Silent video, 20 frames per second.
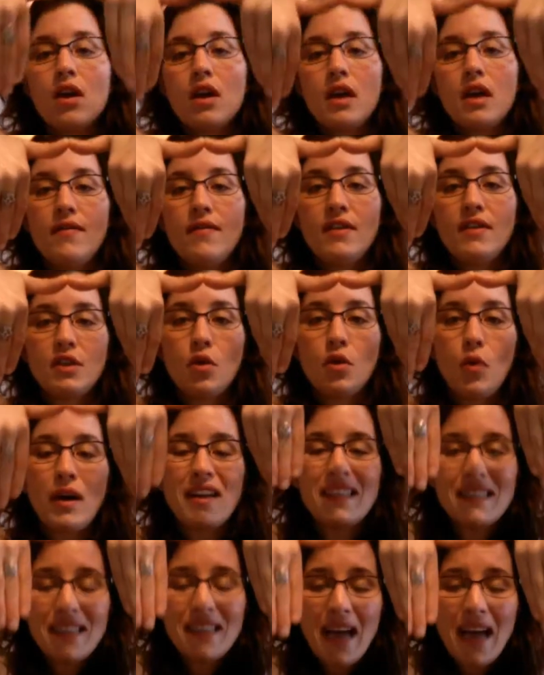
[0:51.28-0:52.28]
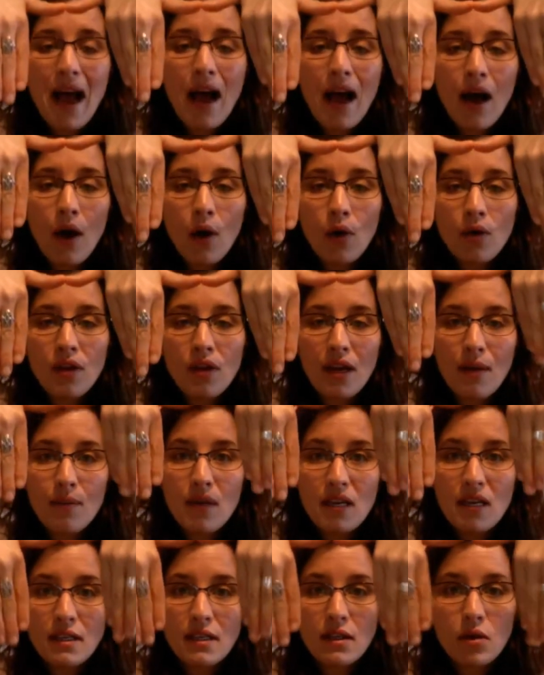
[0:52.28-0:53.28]
If it's going down, that
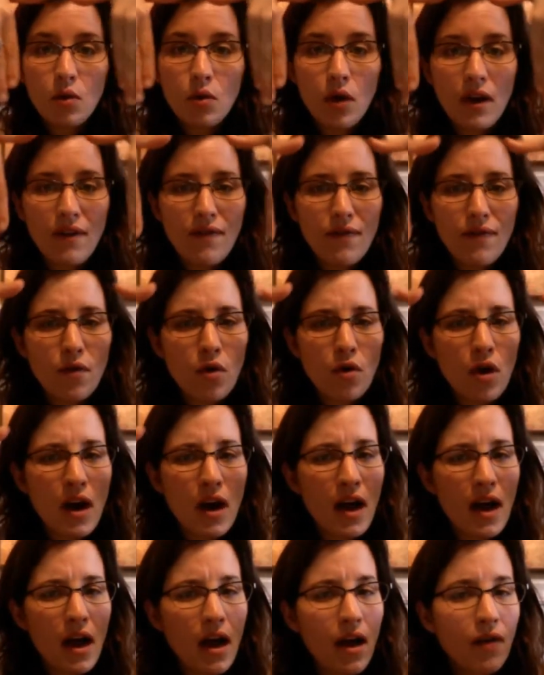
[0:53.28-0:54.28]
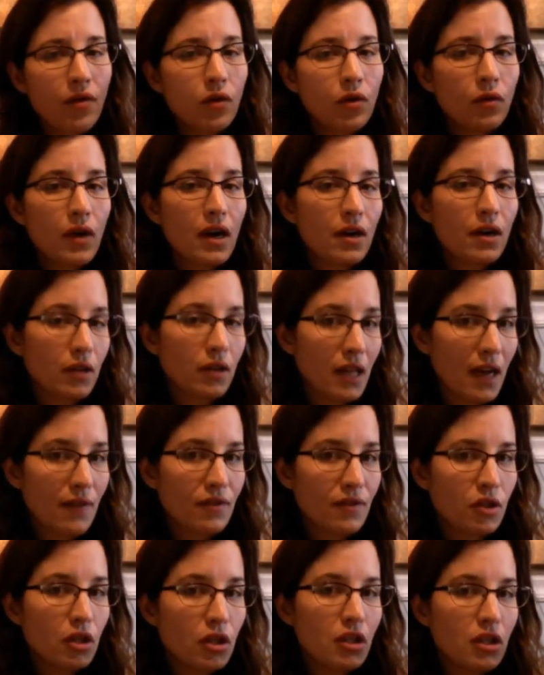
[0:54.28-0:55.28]
means it's going forever right or left.
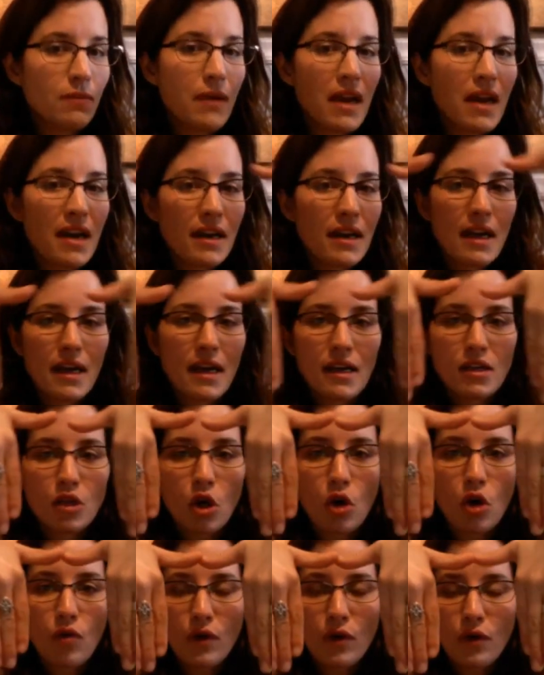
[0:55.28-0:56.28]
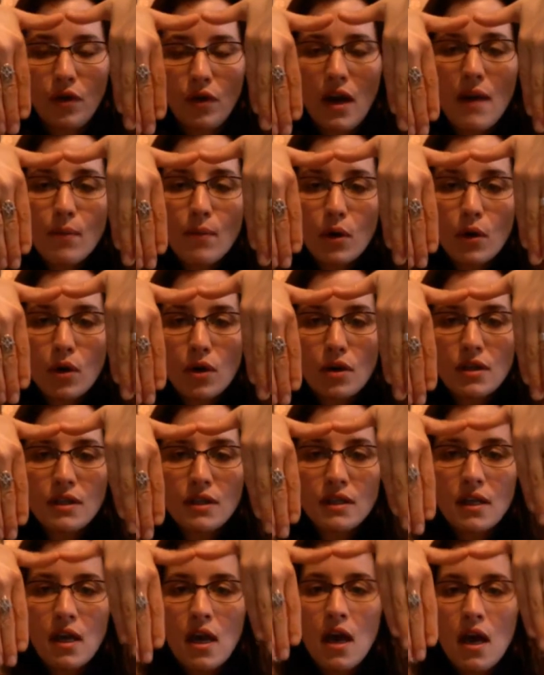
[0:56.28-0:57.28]
So the domain again is all real
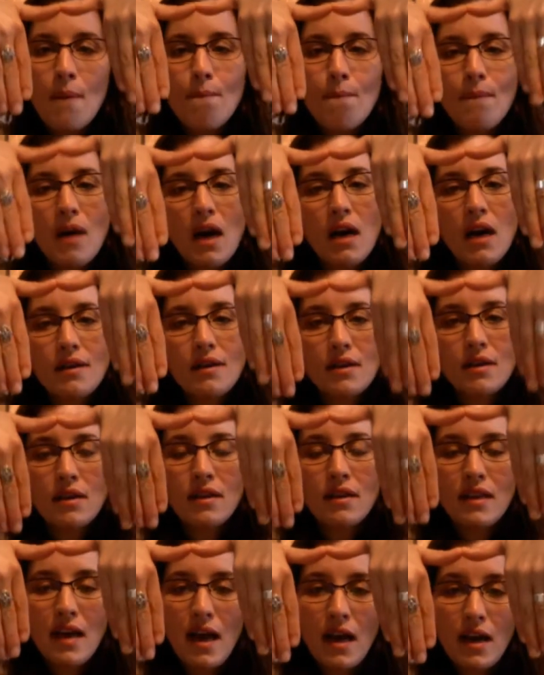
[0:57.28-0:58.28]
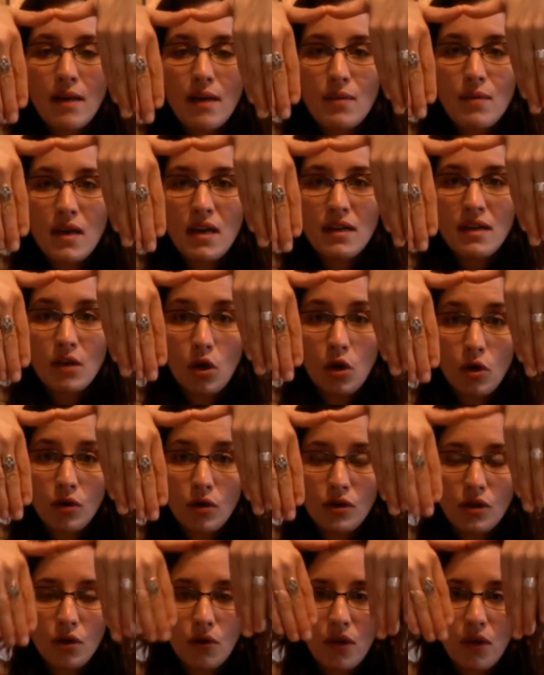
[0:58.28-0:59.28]
numbers, but that means
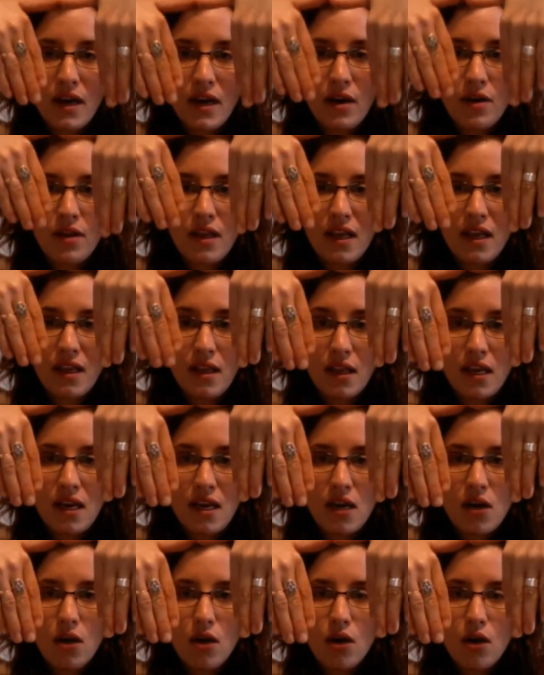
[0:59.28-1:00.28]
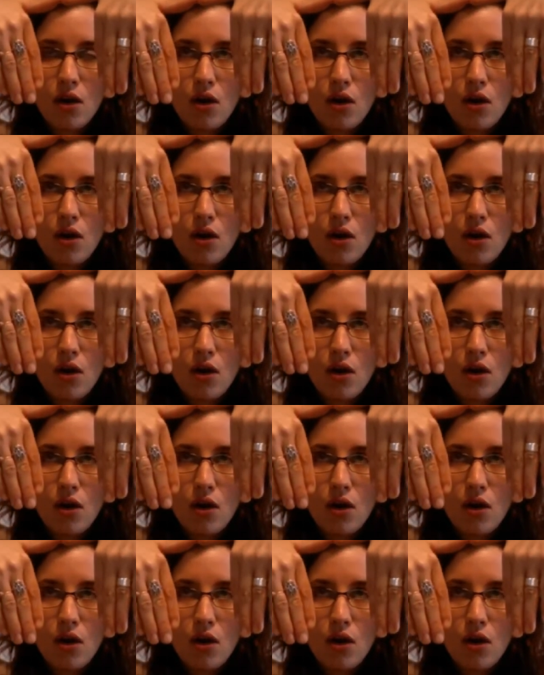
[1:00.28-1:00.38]
also there that the